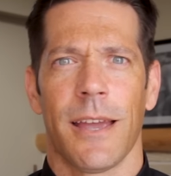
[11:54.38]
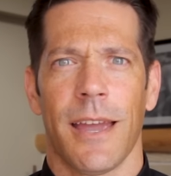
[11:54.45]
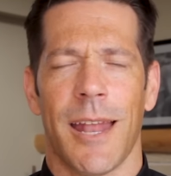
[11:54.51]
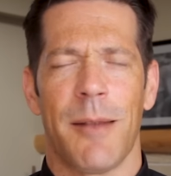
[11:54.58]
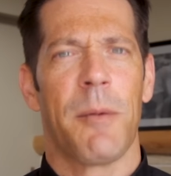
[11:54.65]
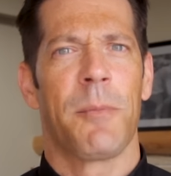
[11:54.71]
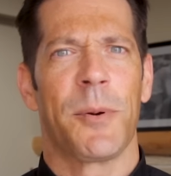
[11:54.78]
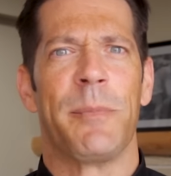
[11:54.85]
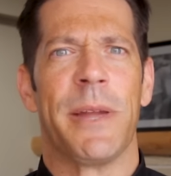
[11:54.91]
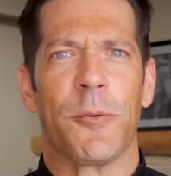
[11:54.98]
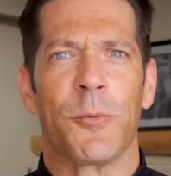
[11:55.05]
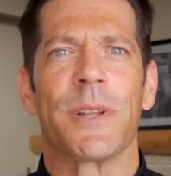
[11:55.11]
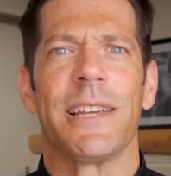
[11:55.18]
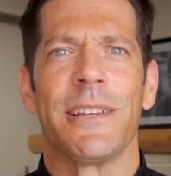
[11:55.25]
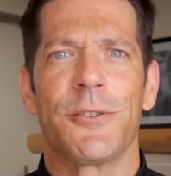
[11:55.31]
And I remember
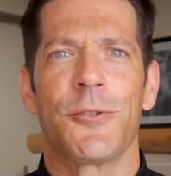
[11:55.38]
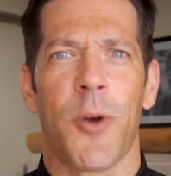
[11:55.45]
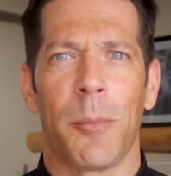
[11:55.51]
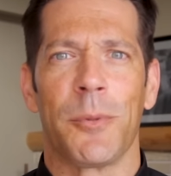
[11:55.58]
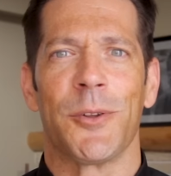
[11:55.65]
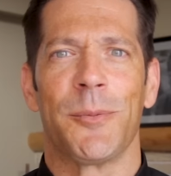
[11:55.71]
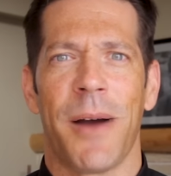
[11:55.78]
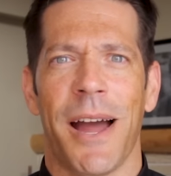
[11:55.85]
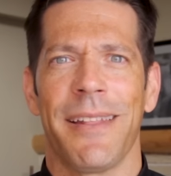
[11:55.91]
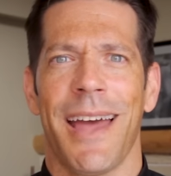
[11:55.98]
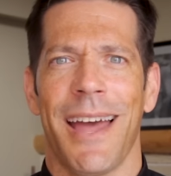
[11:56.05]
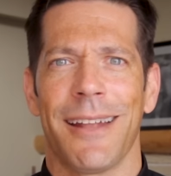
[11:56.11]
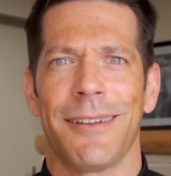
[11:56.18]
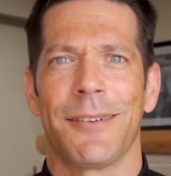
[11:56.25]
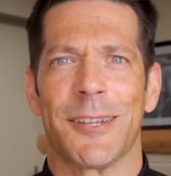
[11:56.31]
being really troubled by
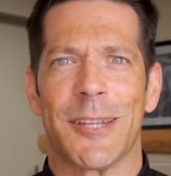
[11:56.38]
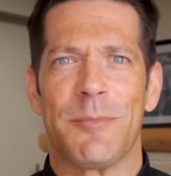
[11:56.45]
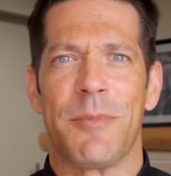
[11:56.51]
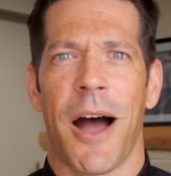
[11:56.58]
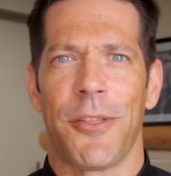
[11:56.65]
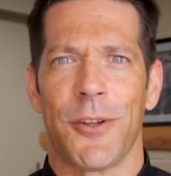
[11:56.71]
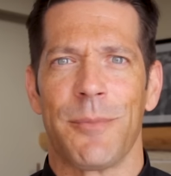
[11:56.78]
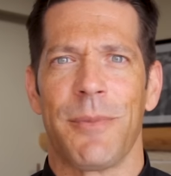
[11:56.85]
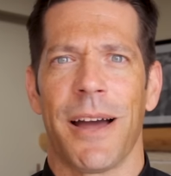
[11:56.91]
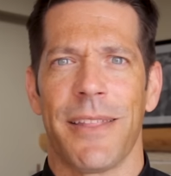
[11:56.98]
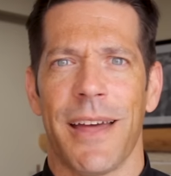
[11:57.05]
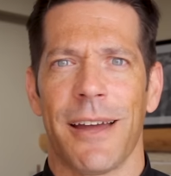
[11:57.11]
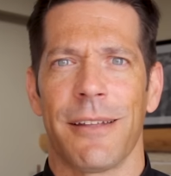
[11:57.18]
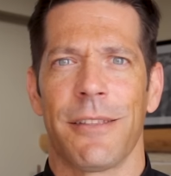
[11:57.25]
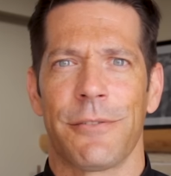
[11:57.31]
that, really bothered by
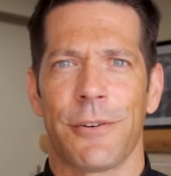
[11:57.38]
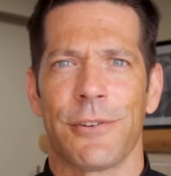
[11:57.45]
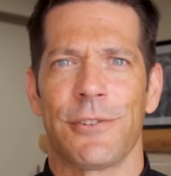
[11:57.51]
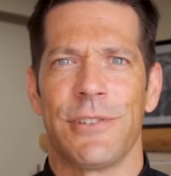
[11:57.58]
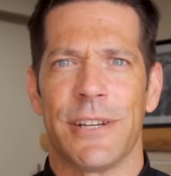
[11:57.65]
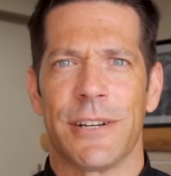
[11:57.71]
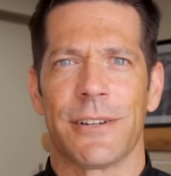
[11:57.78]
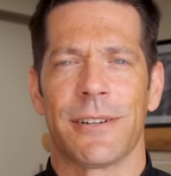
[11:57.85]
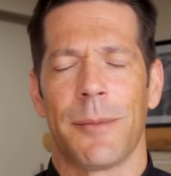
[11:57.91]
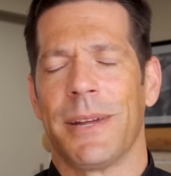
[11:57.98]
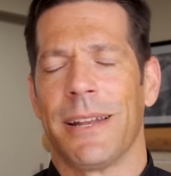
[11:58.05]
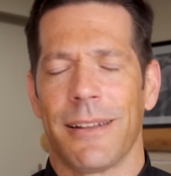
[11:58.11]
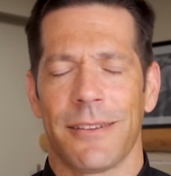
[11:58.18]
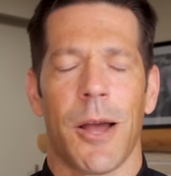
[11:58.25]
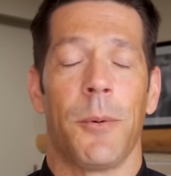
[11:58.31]
that the first year. I
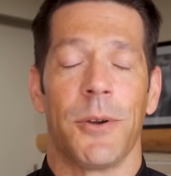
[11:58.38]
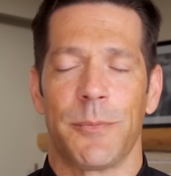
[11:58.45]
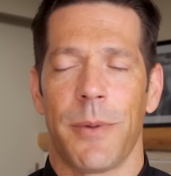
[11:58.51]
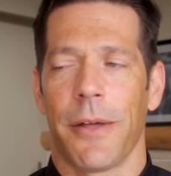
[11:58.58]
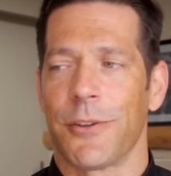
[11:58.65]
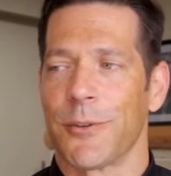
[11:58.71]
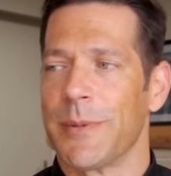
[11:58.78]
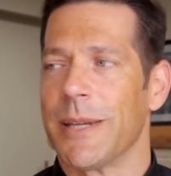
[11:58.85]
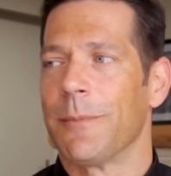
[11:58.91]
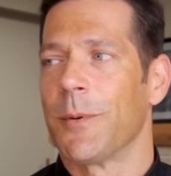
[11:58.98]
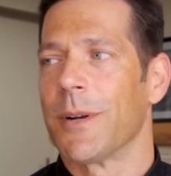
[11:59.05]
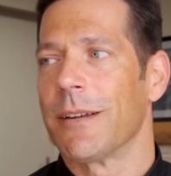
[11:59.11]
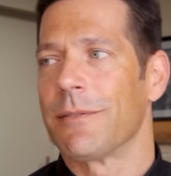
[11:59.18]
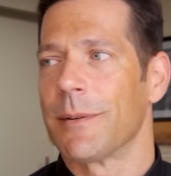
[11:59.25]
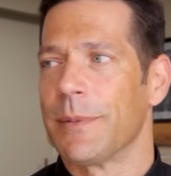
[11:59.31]
mean, it always bothers me,
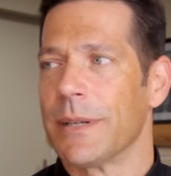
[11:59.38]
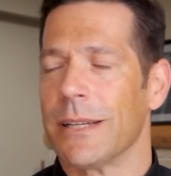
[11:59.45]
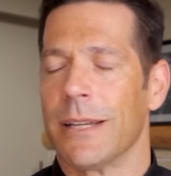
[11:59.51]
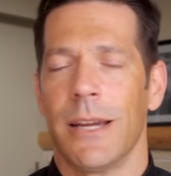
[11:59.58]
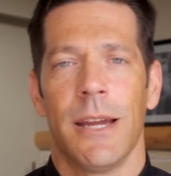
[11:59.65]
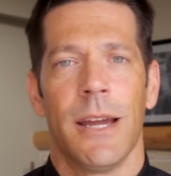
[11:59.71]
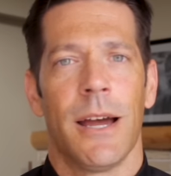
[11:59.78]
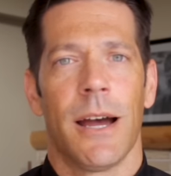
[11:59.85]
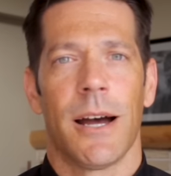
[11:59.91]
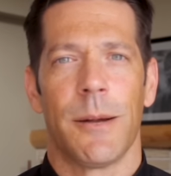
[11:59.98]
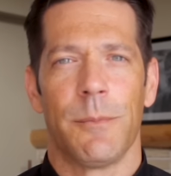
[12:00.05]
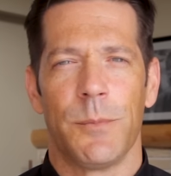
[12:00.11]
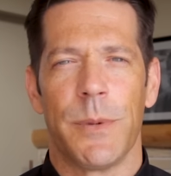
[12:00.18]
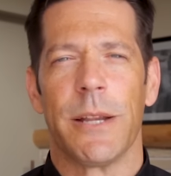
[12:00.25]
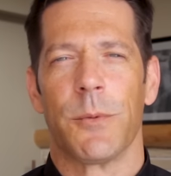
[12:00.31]
whatever, but
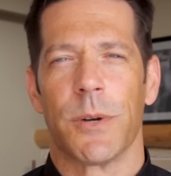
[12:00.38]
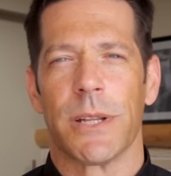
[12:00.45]
being